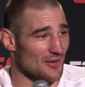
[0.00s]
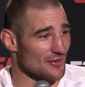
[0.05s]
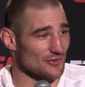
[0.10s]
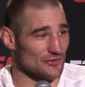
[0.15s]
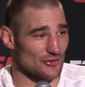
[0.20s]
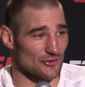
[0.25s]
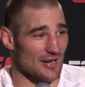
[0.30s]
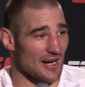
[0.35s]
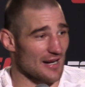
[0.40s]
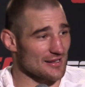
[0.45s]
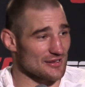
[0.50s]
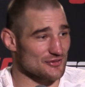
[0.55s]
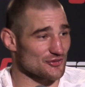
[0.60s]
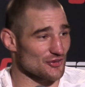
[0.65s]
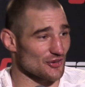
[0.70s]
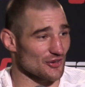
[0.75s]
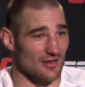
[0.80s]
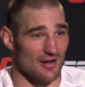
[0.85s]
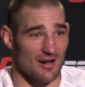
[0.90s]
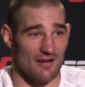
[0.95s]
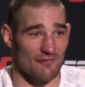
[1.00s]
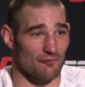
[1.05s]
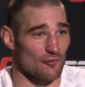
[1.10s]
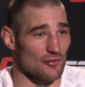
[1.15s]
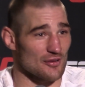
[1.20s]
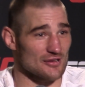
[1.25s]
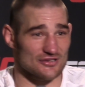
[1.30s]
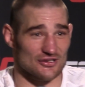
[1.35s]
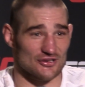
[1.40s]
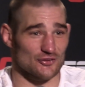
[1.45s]
you got to jerk off
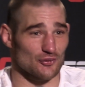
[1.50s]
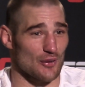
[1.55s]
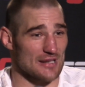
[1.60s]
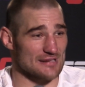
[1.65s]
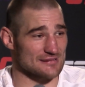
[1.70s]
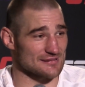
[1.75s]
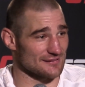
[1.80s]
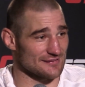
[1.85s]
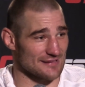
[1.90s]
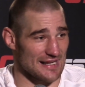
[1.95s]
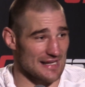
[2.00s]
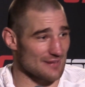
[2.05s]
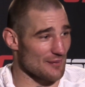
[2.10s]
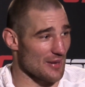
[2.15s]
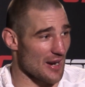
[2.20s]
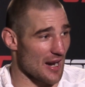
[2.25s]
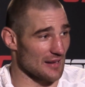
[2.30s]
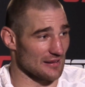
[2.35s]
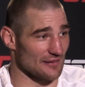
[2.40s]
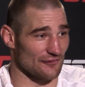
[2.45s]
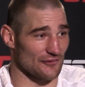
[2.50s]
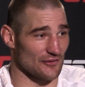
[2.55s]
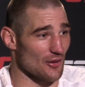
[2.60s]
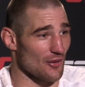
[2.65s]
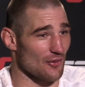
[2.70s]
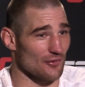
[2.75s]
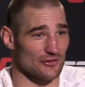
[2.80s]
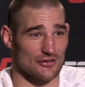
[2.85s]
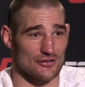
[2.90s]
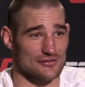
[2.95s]
once or twice a day, man. If you
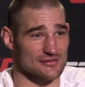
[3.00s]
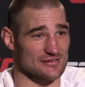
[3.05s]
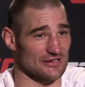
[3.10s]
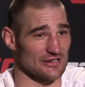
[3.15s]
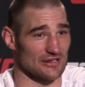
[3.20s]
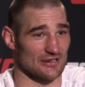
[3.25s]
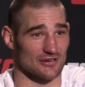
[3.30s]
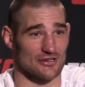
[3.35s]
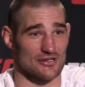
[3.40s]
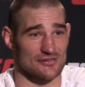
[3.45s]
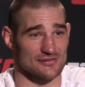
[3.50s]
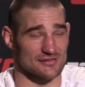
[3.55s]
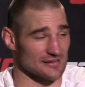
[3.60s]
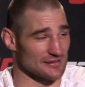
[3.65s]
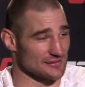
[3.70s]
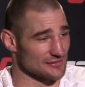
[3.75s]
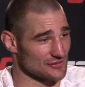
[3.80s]
don't use it, you lose it.